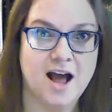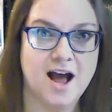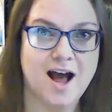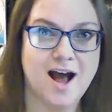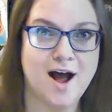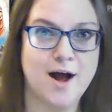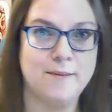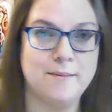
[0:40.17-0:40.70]

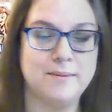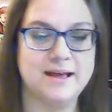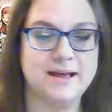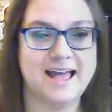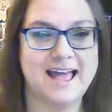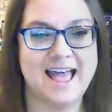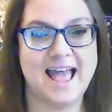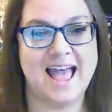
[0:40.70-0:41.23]

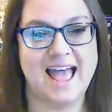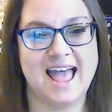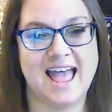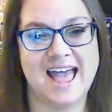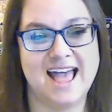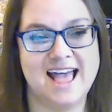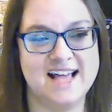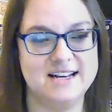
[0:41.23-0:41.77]

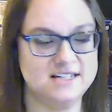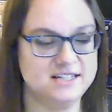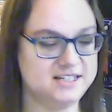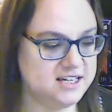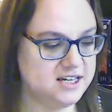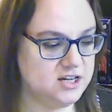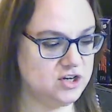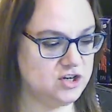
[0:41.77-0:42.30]
And
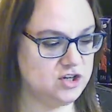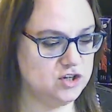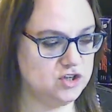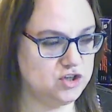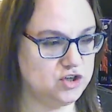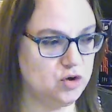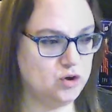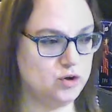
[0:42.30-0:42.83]

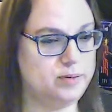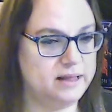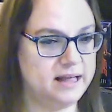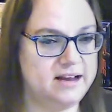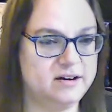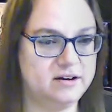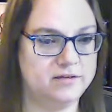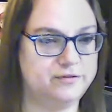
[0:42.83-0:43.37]
so you
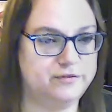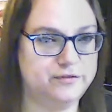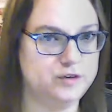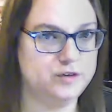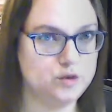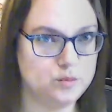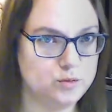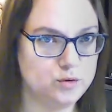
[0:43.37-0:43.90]
plan a
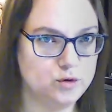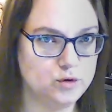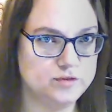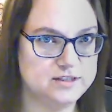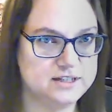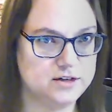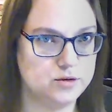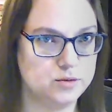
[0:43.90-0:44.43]
few
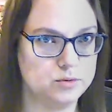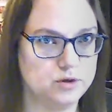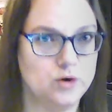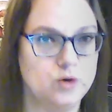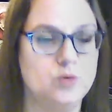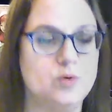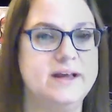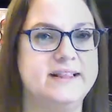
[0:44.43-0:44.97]
moves in a
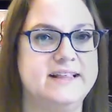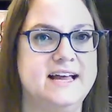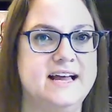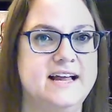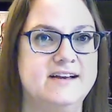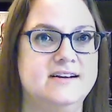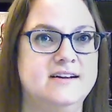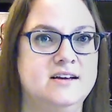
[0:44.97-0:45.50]
row, and
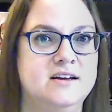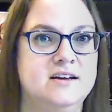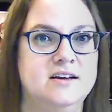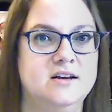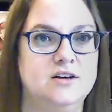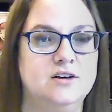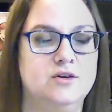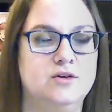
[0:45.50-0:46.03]
then
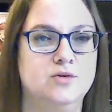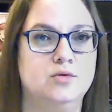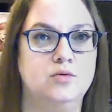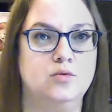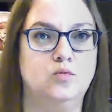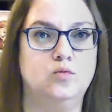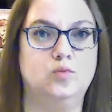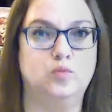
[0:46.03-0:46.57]

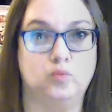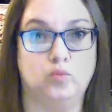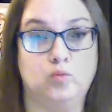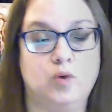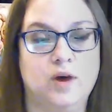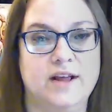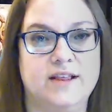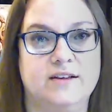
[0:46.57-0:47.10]

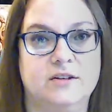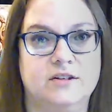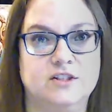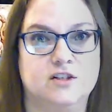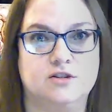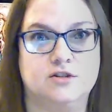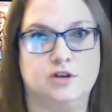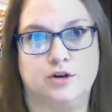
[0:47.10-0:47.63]
when
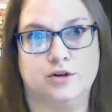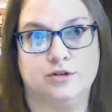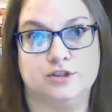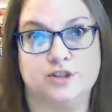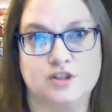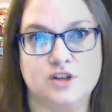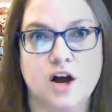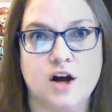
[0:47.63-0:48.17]
this turn
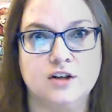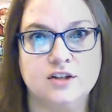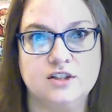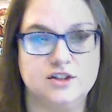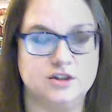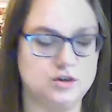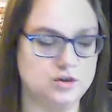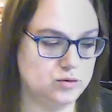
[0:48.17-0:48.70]

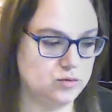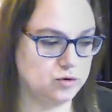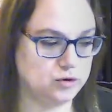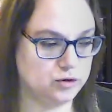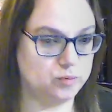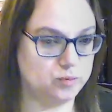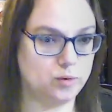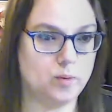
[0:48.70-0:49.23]
starts,
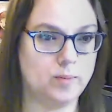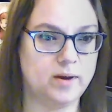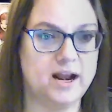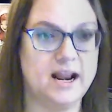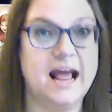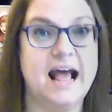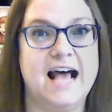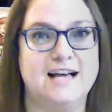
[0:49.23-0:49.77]
your
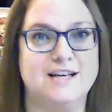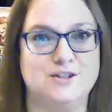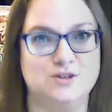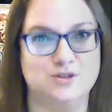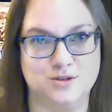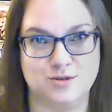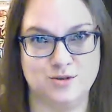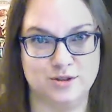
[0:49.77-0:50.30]
robot has to
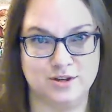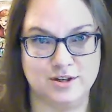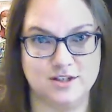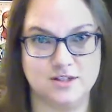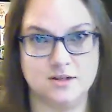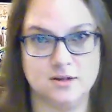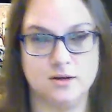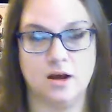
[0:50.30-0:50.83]
do
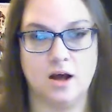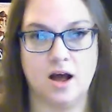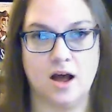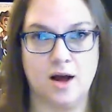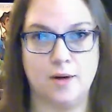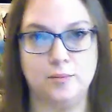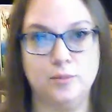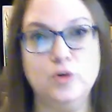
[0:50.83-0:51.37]
these
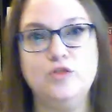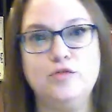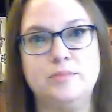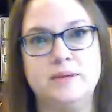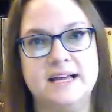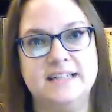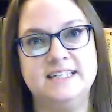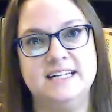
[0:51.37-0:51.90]

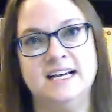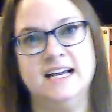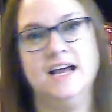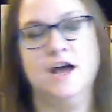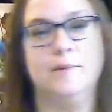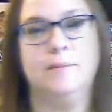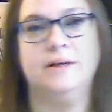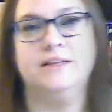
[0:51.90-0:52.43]
movement.
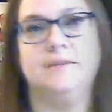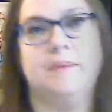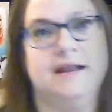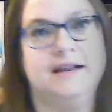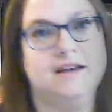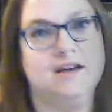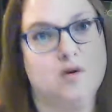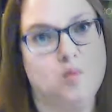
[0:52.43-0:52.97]
But
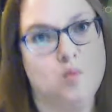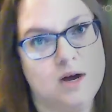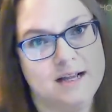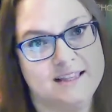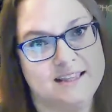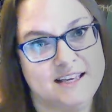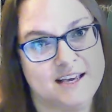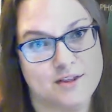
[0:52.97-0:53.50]
depending on
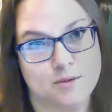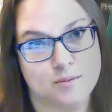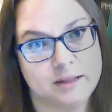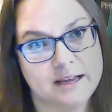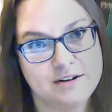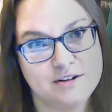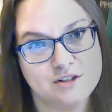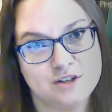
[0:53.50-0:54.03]
what the other
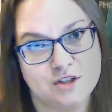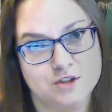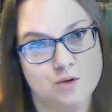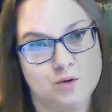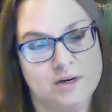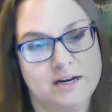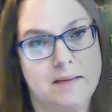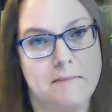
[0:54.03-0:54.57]
players are
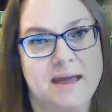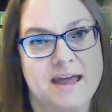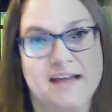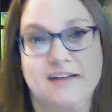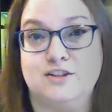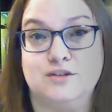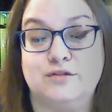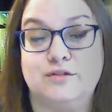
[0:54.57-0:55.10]
doing, it may
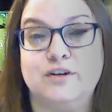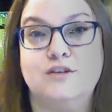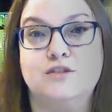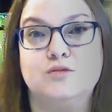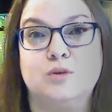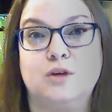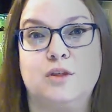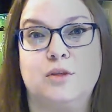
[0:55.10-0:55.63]
interfere
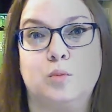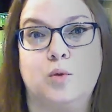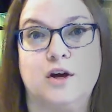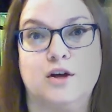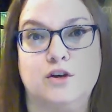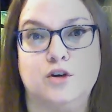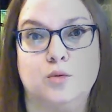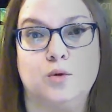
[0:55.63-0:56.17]
with
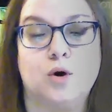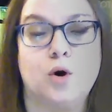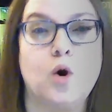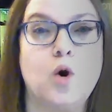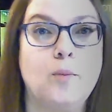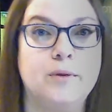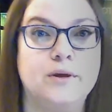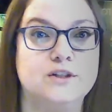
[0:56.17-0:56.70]
what you were
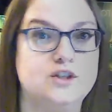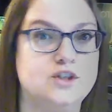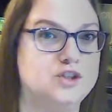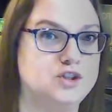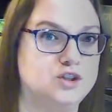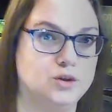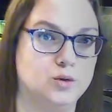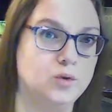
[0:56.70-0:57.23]
hoping to
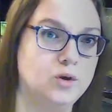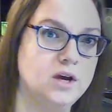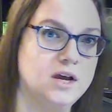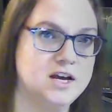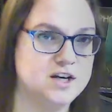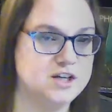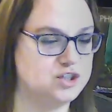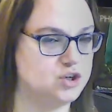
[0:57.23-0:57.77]
do,
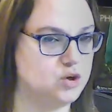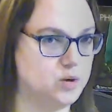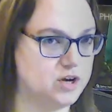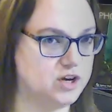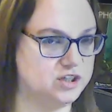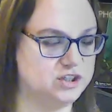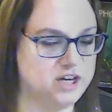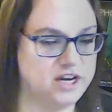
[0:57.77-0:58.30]
so it
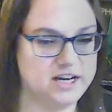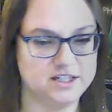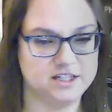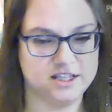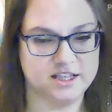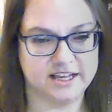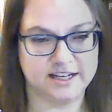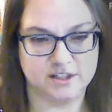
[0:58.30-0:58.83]
could change
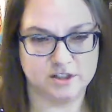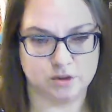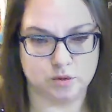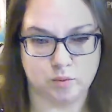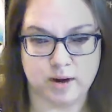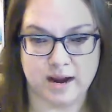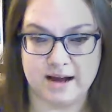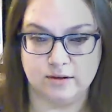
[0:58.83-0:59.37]
things
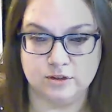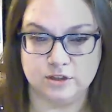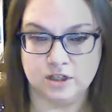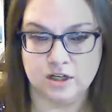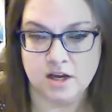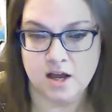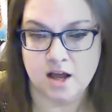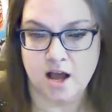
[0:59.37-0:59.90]
around.
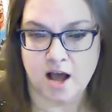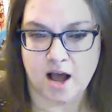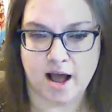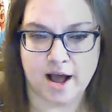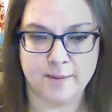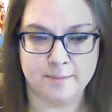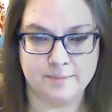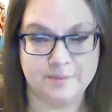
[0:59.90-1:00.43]

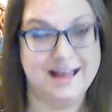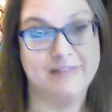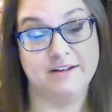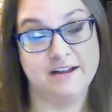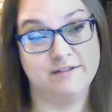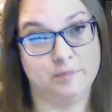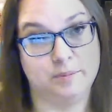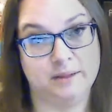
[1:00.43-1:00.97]
I've
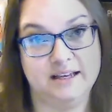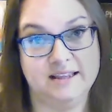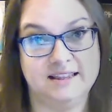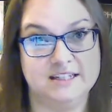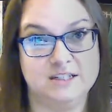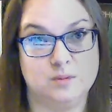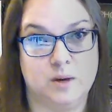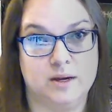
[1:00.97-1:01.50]
never played
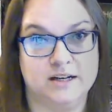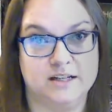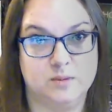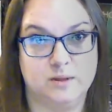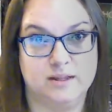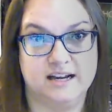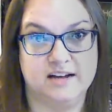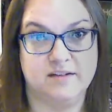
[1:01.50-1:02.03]
this one. It's
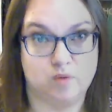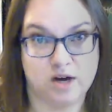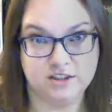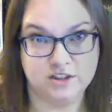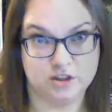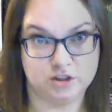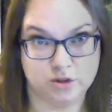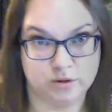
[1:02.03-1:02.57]
one that I've
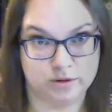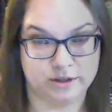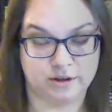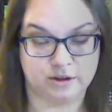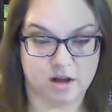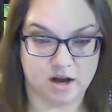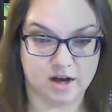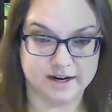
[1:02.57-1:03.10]
watched
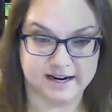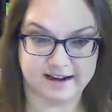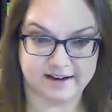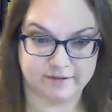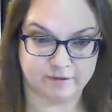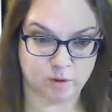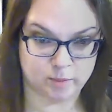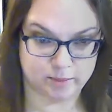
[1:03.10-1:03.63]
tutorial on, and
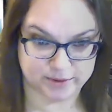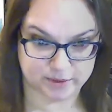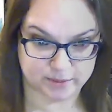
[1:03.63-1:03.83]
I've opened the